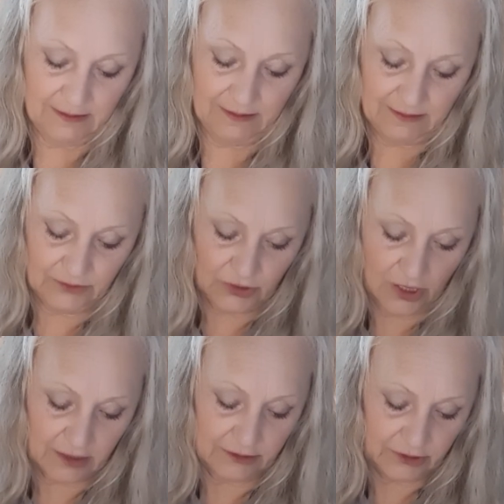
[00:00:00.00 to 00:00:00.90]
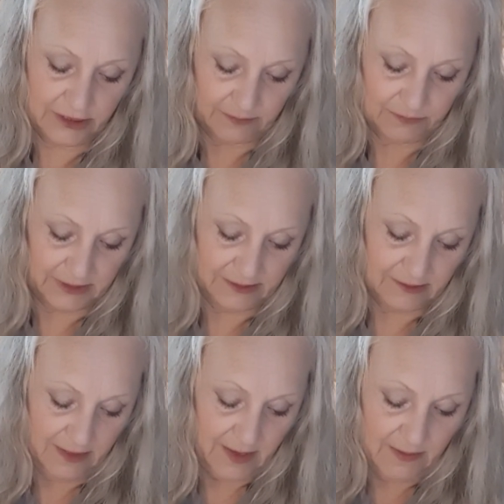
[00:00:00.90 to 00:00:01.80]
chocolate
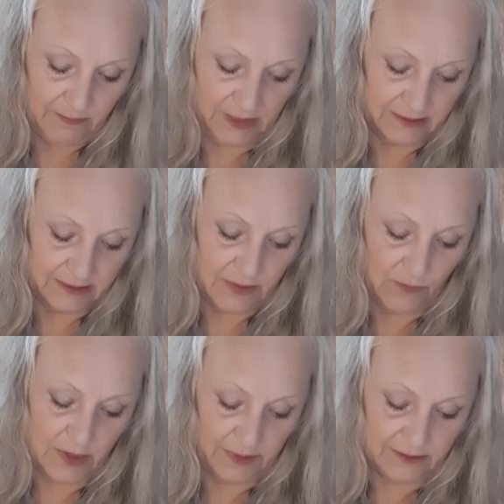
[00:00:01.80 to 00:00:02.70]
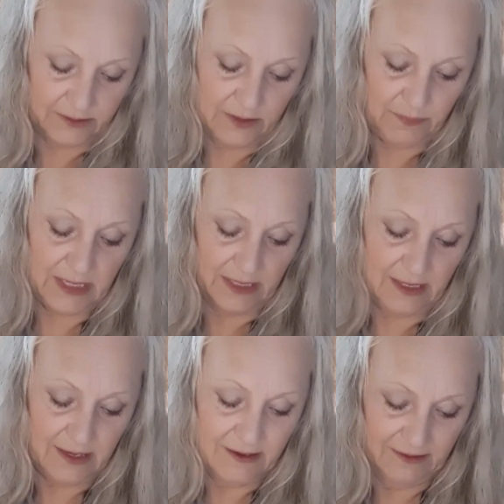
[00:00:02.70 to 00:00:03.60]
chips, because I want there to be
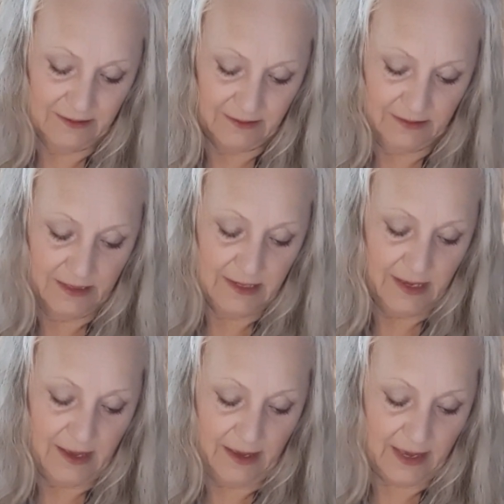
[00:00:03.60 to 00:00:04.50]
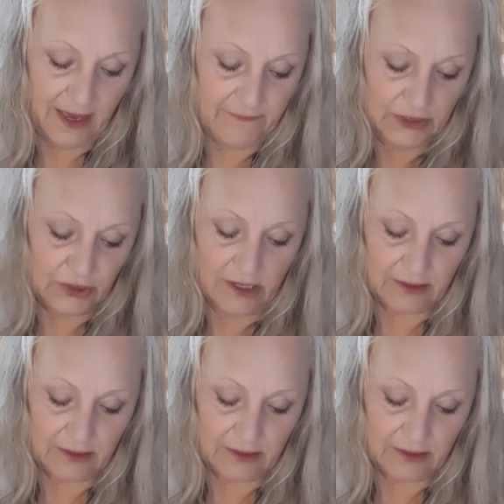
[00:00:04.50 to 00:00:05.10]
a heavy chocolate